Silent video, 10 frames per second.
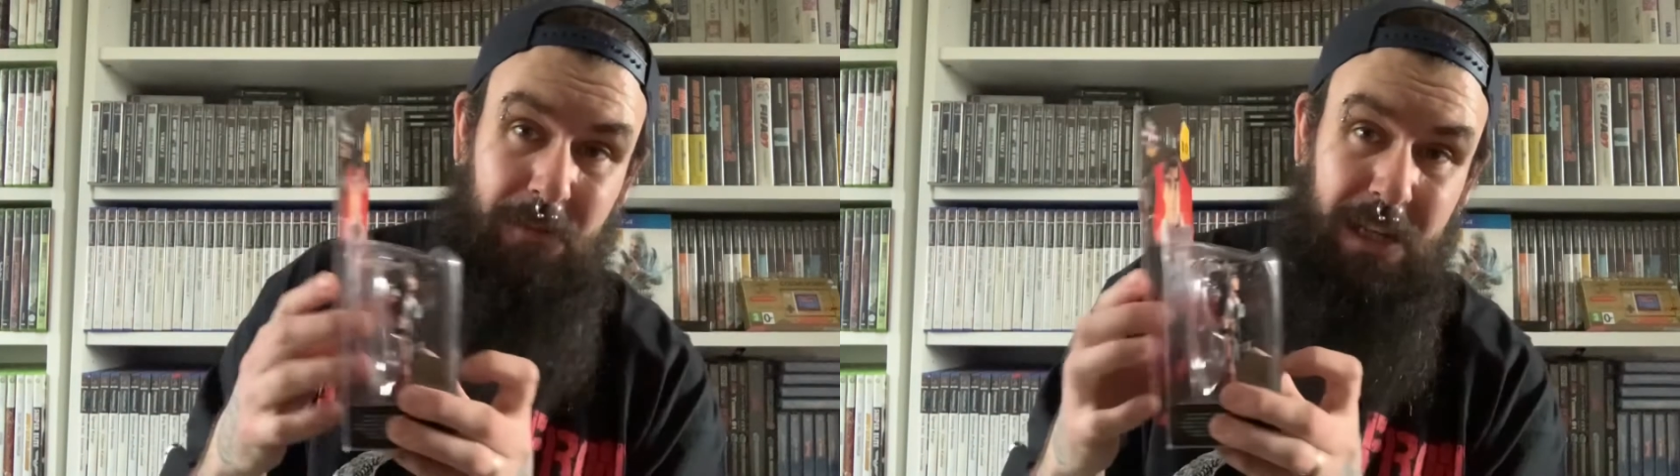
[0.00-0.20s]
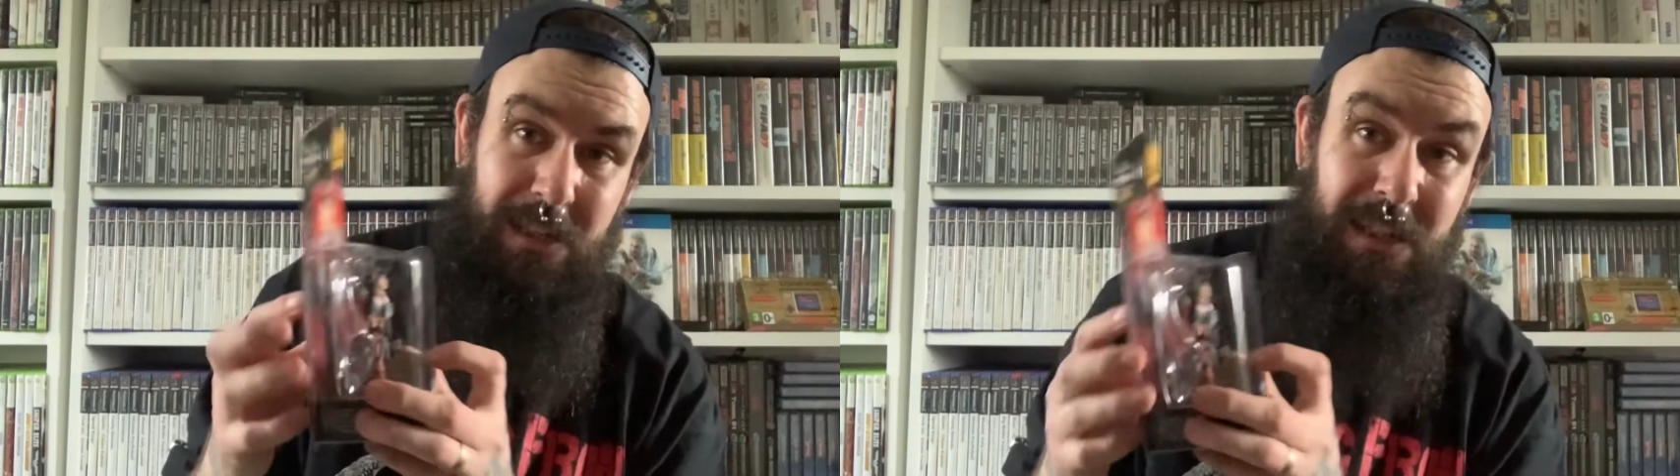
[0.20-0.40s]

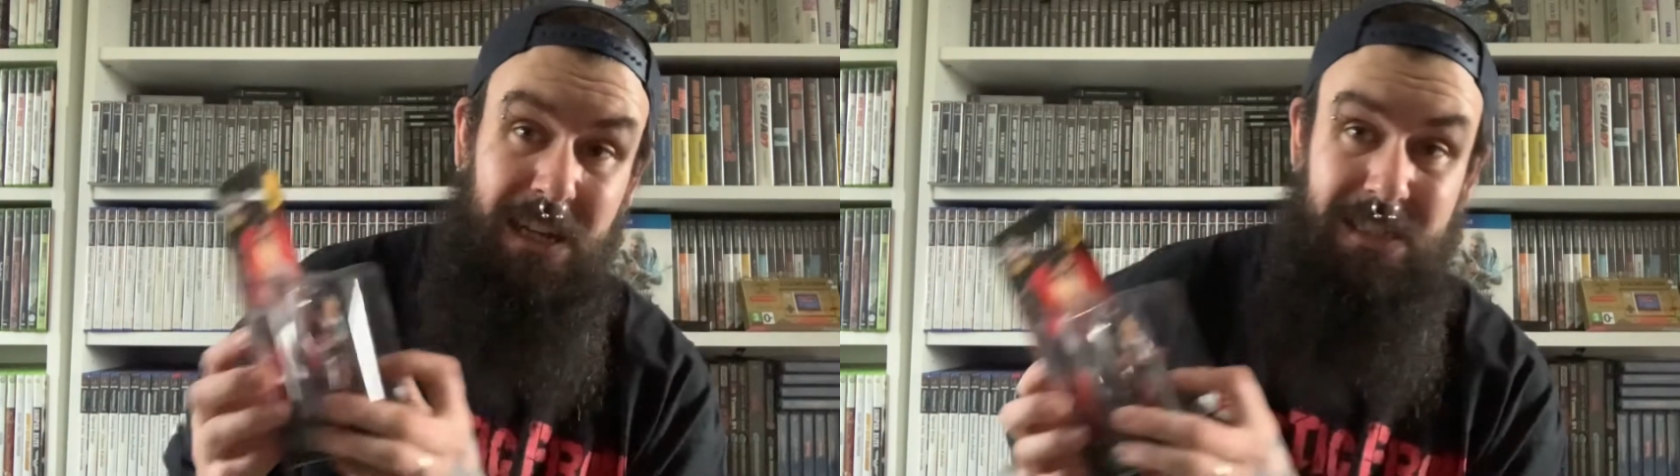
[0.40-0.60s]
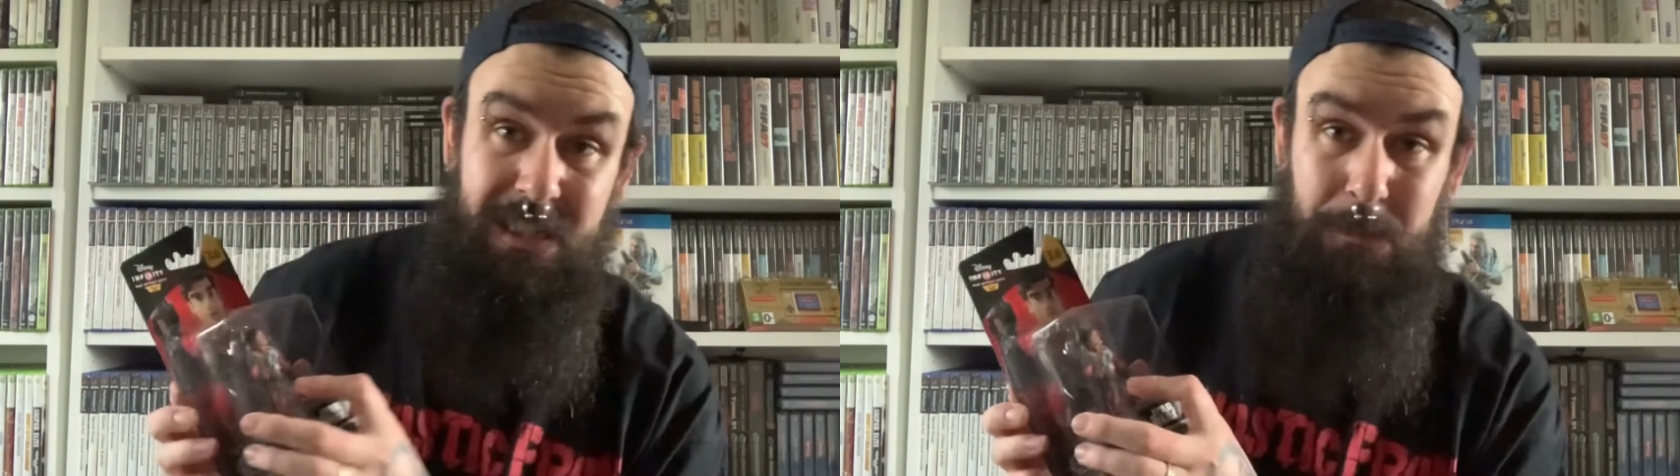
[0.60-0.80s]
it
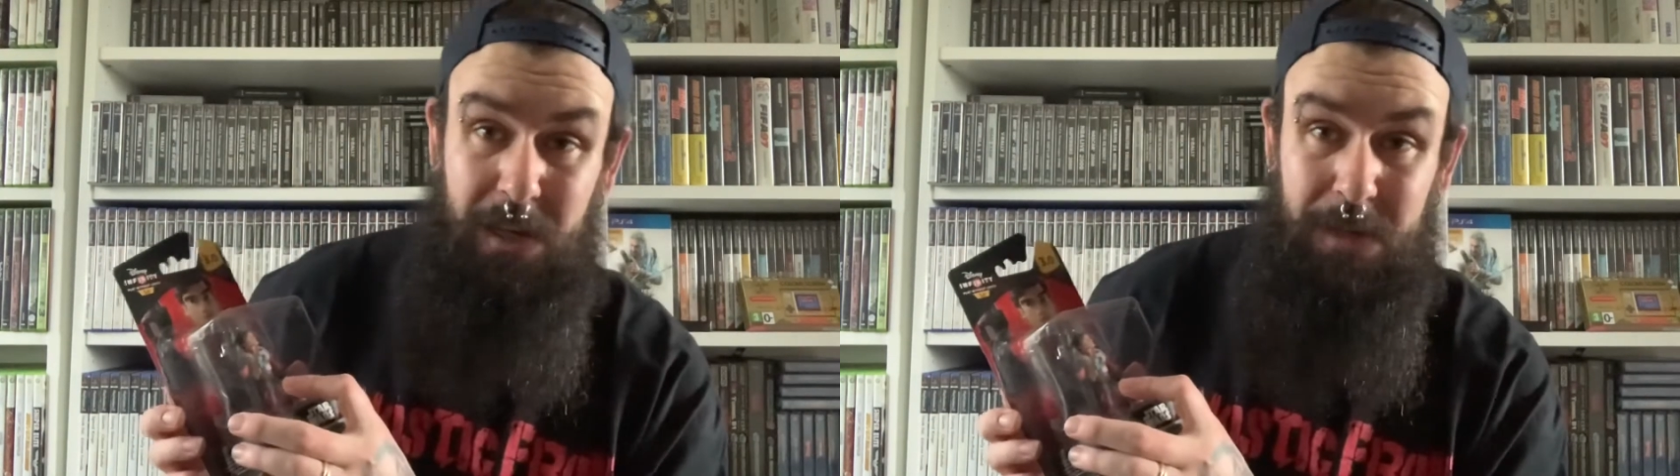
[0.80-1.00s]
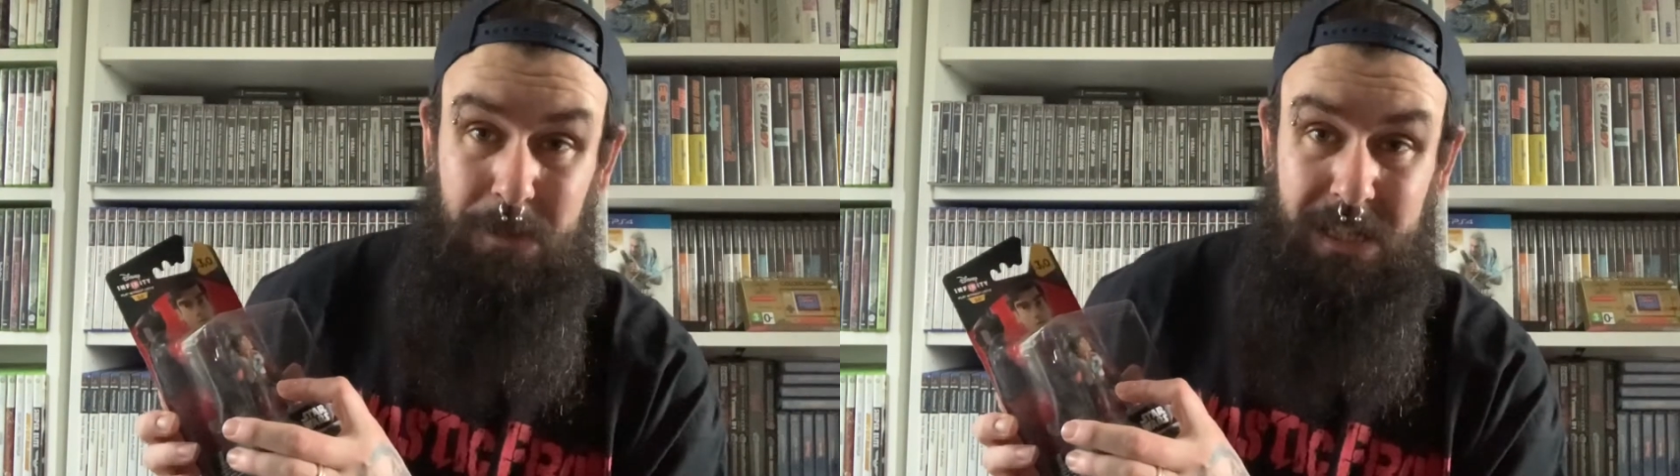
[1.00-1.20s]
as a
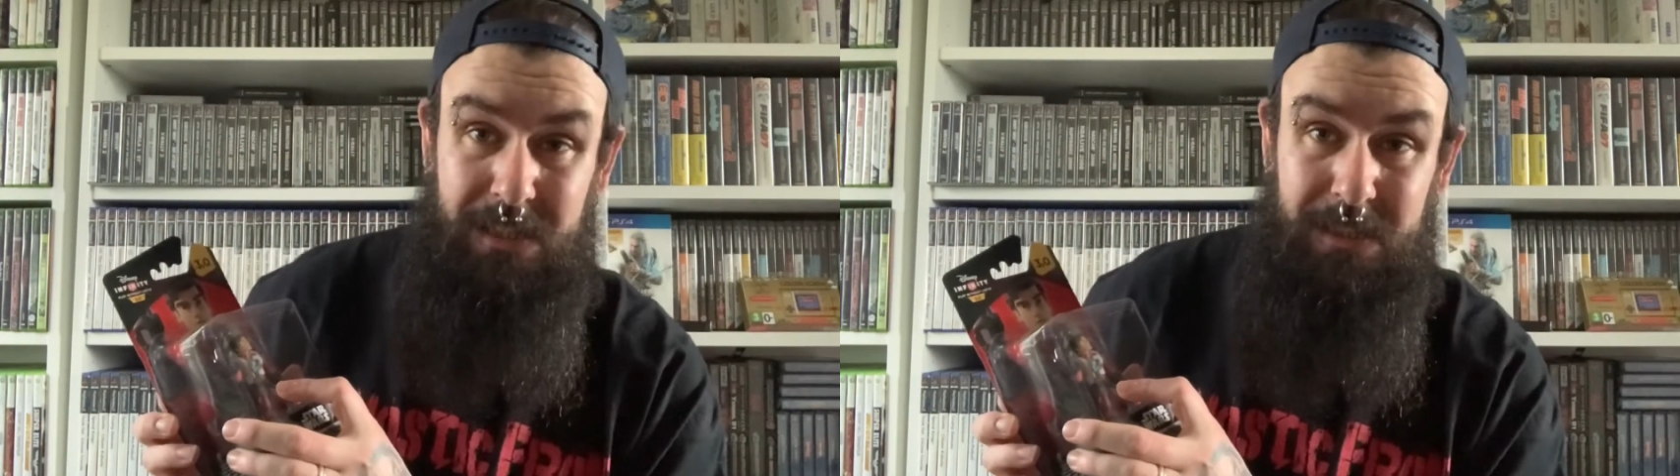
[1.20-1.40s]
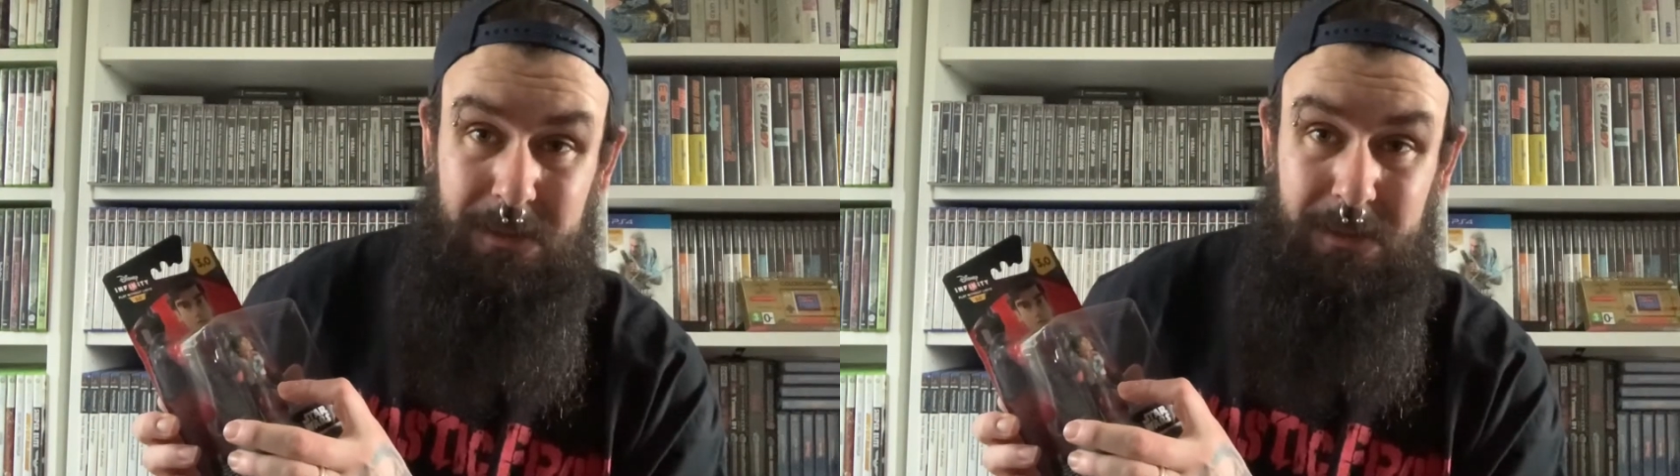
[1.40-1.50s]
display piece.